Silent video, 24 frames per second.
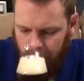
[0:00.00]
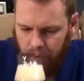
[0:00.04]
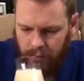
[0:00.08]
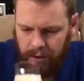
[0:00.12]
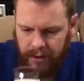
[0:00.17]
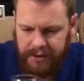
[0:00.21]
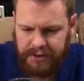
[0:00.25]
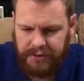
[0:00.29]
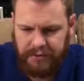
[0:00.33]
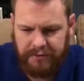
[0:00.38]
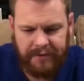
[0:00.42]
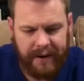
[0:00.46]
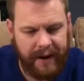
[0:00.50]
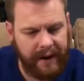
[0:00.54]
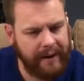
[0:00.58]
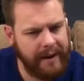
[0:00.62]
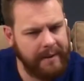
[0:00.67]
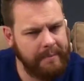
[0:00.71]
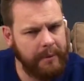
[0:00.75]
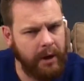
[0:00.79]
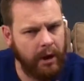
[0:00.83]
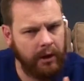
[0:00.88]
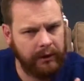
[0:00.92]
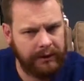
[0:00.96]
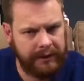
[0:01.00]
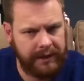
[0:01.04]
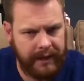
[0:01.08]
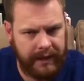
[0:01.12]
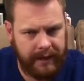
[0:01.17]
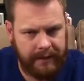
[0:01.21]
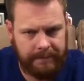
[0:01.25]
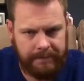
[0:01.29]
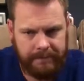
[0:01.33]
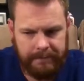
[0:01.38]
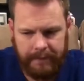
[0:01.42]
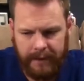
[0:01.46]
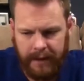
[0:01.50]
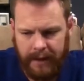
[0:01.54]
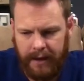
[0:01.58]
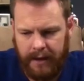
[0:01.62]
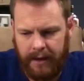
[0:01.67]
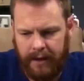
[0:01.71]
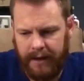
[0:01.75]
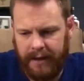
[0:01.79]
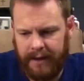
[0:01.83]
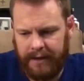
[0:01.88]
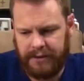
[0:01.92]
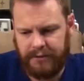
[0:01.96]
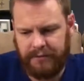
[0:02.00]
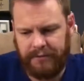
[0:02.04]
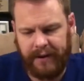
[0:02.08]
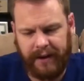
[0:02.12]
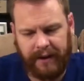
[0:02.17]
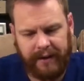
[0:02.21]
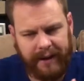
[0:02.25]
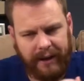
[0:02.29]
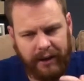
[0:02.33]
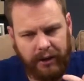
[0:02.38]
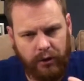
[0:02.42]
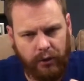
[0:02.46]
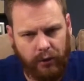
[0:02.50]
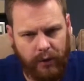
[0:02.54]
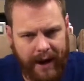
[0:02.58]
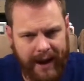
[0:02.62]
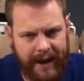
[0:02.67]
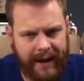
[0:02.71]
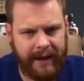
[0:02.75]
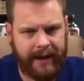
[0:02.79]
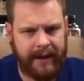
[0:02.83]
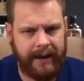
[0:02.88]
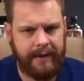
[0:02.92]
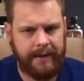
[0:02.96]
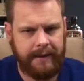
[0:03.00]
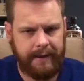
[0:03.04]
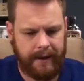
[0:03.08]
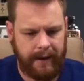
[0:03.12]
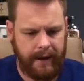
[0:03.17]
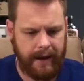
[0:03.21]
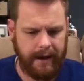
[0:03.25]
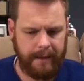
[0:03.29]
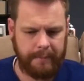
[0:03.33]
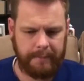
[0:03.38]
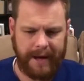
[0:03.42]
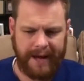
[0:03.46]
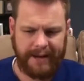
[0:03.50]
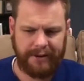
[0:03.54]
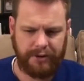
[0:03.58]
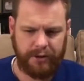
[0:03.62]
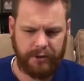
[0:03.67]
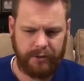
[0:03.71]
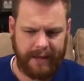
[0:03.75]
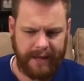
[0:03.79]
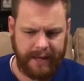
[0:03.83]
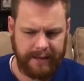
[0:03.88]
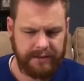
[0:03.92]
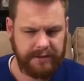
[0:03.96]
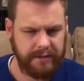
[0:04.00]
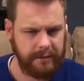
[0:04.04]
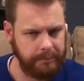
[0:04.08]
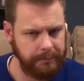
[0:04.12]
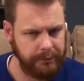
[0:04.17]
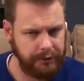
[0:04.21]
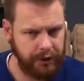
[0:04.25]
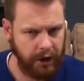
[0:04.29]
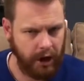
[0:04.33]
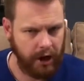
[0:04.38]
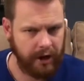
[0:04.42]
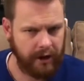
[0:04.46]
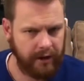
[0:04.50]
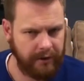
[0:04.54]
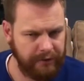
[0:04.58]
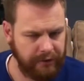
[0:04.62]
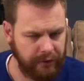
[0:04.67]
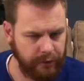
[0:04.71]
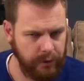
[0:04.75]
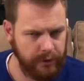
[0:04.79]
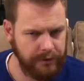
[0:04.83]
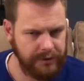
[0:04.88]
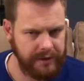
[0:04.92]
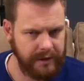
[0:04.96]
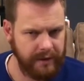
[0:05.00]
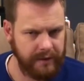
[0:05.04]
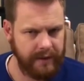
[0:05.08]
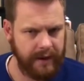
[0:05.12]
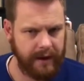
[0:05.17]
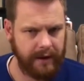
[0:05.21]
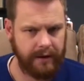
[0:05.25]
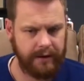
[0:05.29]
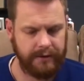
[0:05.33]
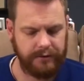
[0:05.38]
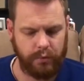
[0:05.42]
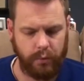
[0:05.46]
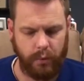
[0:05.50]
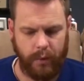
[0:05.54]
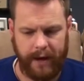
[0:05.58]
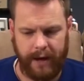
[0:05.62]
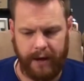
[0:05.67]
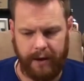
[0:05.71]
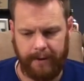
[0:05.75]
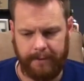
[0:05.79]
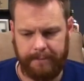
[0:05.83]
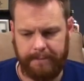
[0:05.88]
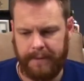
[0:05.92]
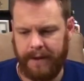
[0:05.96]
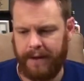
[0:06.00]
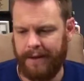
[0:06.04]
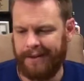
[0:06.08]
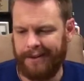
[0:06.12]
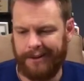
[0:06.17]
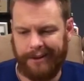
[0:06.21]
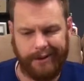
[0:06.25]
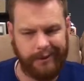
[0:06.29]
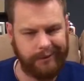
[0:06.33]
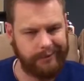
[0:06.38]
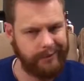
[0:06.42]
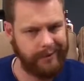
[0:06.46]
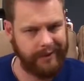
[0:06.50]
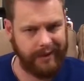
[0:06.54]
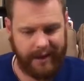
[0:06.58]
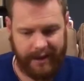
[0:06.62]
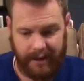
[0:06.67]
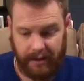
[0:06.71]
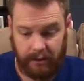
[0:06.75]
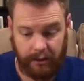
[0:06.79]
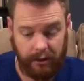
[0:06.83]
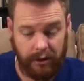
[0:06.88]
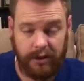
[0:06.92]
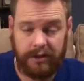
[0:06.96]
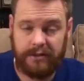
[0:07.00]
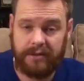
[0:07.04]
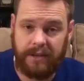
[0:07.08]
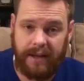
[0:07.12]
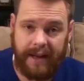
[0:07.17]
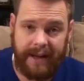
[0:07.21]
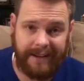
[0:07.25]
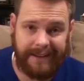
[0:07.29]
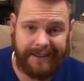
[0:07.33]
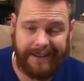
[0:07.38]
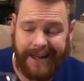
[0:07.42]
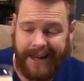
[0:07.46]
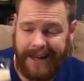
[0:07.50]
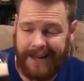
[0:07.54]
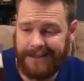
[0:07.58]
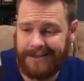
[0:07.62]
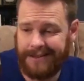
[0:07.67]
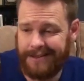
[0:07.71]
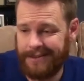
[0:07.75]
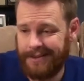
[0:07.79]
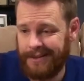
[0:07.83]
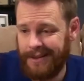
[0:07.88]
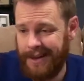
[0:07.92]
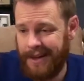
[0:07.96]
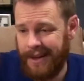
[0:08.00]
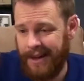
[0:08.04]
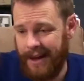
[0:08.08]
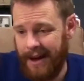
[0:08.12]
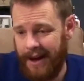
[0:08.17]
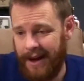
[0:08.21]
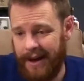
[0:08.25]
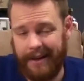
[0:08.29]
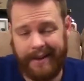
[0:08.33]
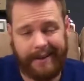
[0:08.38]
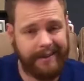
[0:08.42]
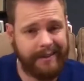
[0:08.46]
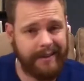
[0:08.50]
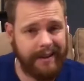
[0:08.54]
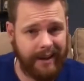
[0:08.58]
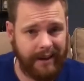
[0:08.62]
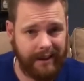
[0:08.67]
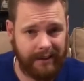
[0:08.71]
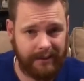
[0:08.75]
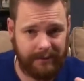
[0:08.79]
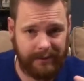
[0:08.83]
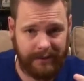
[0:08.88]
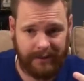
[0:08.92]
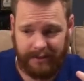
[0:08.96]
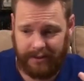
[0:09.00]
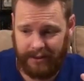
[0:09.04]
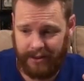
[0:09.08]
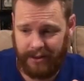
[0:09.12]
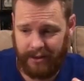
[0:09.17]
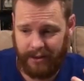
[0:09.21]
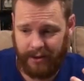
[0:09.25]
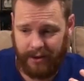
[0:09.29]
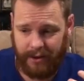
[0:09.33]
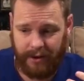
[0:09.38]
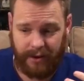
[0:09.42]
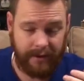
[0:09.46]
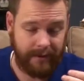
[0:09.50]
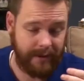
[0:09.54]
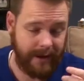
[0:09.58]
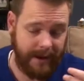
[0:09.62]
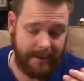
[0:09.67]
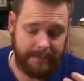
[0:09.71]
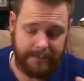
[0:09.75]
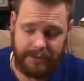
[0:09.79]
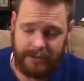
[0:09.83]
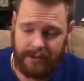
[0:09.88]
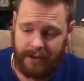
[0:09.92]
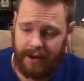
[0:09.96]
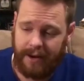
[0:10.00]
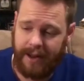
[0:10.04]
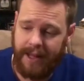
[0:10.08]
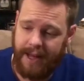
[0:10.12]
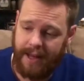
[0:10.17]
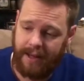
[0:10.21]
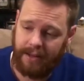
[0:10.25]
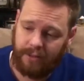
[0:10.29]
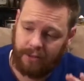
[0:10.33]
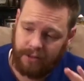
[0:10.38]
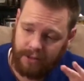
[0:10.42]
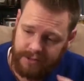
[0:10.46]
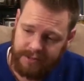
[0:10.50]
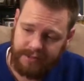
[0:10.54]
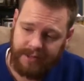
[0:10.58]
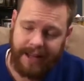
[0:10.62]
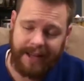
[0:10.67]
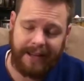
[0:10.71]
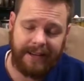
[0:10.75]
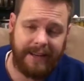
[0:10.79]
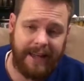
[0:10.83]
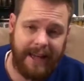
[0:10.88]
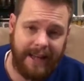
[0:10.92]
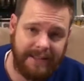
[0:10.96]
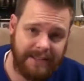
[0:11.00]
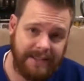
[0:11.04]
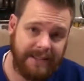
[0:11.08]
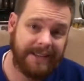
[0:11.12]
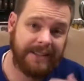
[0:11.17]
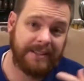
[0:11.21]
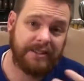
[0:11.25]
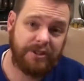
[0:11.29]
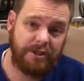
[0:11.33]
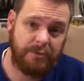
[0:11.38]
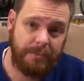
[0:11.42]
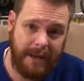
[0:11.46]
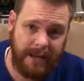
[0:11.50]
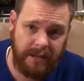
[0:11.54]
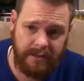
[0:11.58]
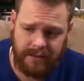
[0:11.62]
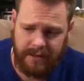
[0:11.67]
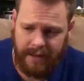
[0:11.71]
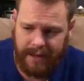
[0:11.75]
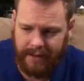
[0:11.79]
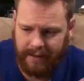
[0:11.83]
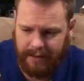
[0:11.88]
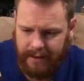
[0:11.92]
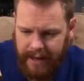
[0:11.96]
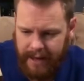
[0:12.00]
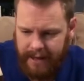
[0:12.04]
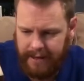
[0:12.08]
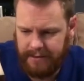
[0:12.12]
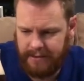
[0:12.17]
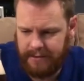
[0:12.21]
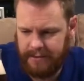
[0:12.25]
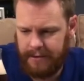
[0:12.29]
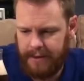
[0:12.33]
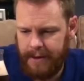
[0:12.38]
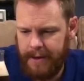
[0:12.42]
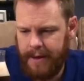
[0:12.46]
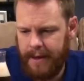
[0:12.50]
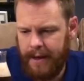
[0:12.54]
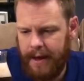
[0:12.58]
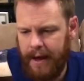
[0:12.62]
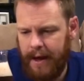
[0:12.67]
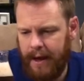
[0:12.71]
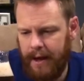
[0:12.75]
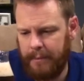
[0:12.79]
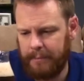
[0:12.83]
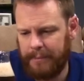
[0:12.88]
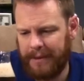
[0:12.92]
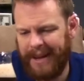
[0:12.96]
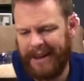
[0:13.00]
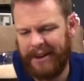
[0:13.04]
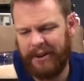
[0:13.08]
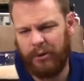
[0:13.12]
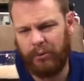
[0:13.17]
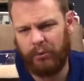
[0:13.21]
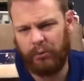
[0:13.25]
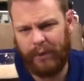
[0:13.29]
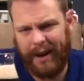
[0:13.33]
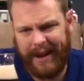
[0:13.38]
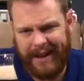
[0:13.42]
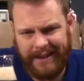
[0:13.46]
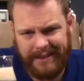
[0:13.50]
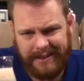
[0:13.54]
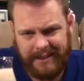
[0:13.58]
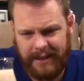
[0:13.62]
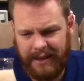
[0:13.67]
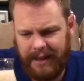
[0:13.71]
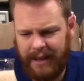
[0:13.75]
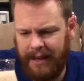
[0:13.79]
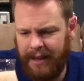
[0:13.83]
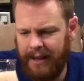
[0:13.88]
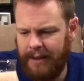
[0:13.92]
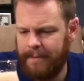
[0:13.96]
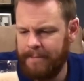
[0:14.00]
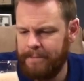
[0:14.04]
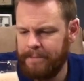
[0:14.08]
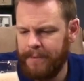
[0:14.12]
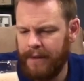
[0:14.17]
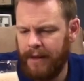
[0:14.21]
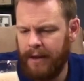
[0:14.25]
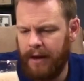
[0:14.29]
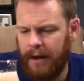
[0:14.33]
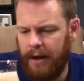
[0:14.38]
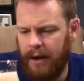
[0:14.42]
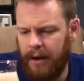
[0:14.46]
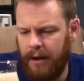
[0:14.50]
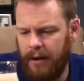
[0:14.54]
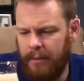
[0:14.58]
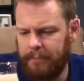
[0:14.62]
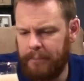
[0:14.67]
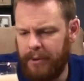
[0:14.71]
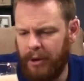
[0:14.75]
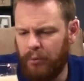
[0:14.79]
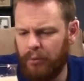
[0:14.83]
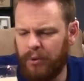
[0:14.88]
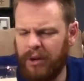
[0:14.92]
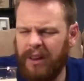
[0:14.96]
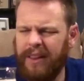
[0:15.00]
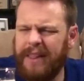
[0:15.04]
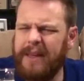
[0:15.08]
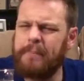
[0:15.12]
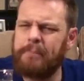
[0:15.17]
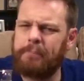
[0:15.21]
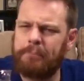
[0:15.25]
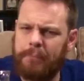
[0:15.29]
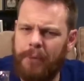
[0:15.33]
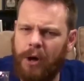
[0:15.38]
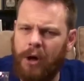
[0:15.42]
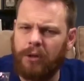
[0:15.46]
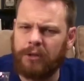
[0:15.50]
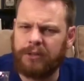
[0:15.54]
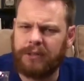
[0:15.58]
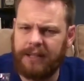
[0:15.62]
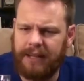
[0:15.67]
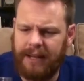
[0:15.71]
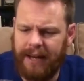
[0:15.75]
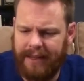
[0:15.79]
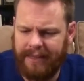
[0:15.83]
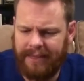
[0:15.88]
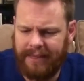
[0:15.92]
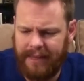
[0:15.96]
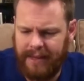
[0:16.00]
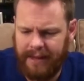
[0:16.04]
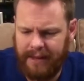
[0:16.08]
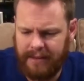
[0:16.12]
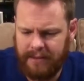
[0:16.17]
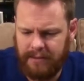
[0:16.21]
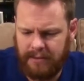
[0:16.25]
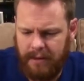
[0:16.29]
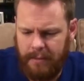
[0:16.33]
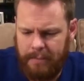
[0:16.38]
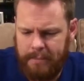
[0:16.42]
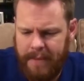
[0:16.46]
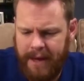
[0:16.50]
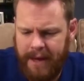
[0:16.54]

Well, it's very malty. Uh, it's very grainy. Um, I do get some dark fruits in there as well. You know, it looks like dates. Uh, it, it, you know, or I'm sorry, yeah, it looks like dates and it smells like dates. Um, kind of raisiny, um, but really malty I think, is the